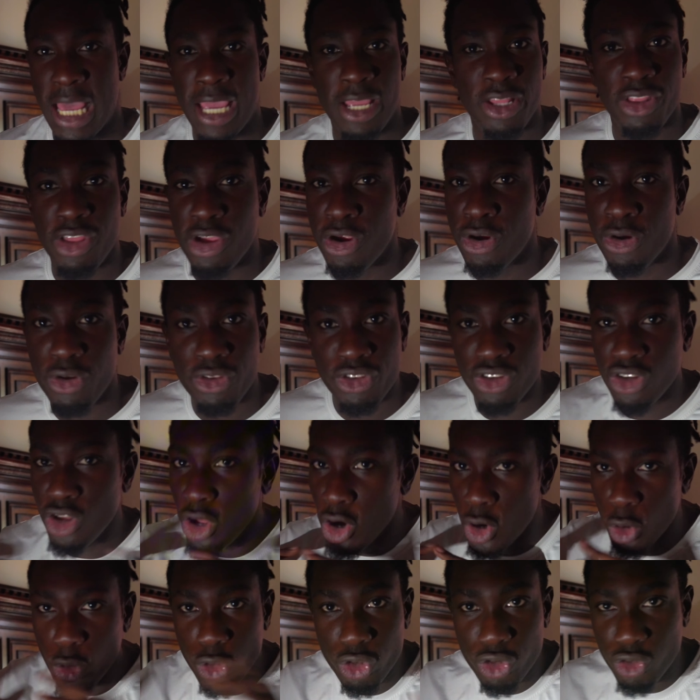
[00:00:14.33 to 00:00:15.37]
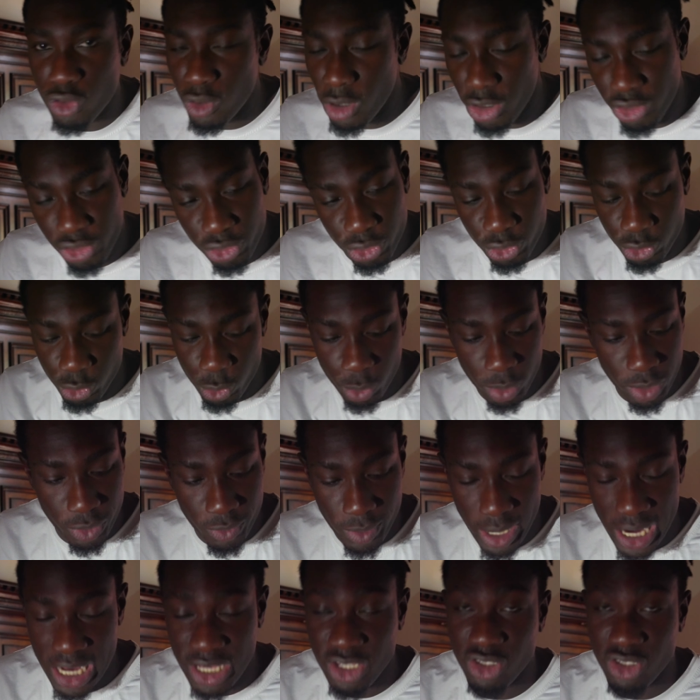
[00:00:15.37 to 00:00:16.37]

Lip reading: there's no structure to it, right?